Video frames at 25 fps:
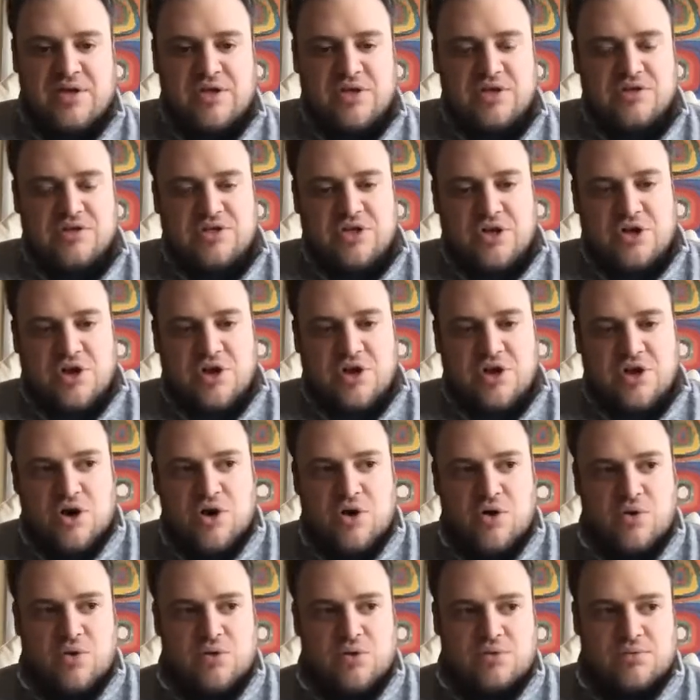to
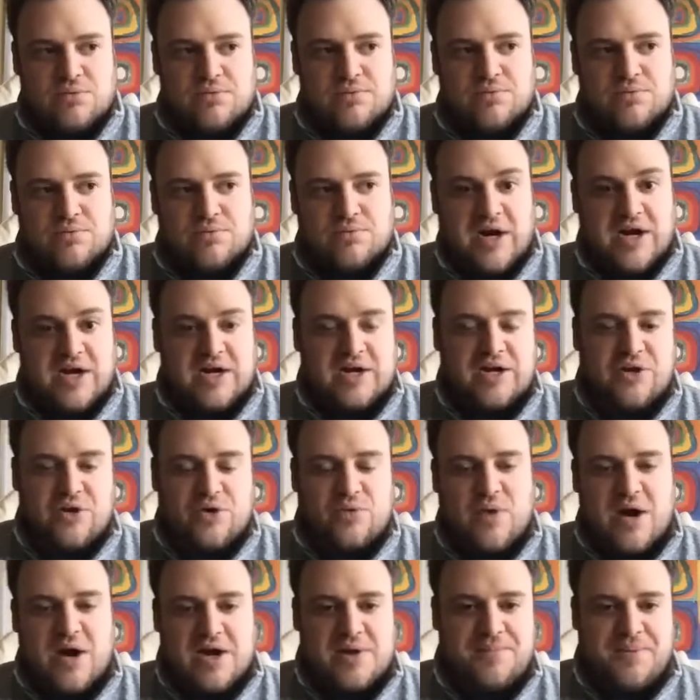go where you'd
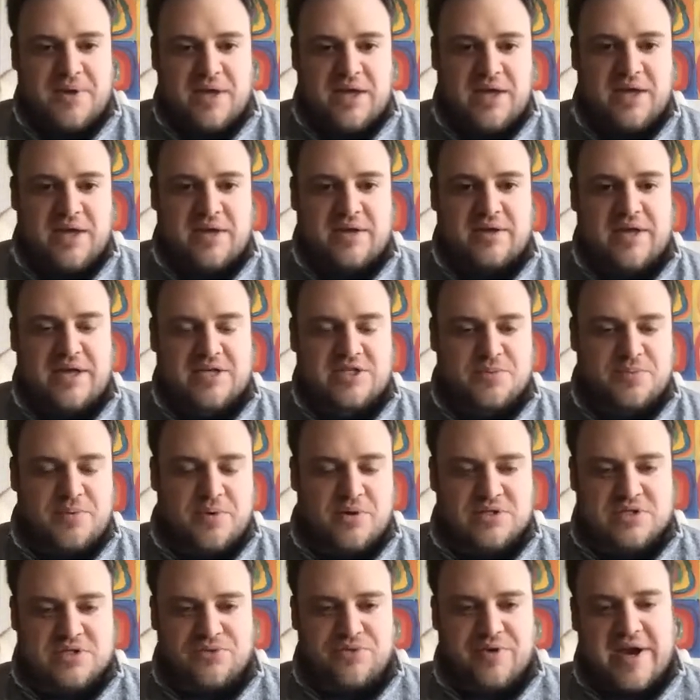want to be, as
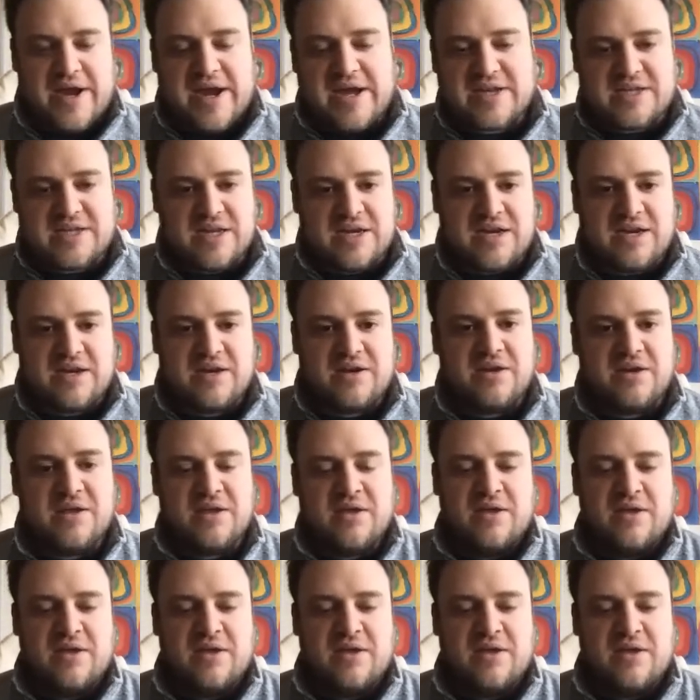opposed to reacting and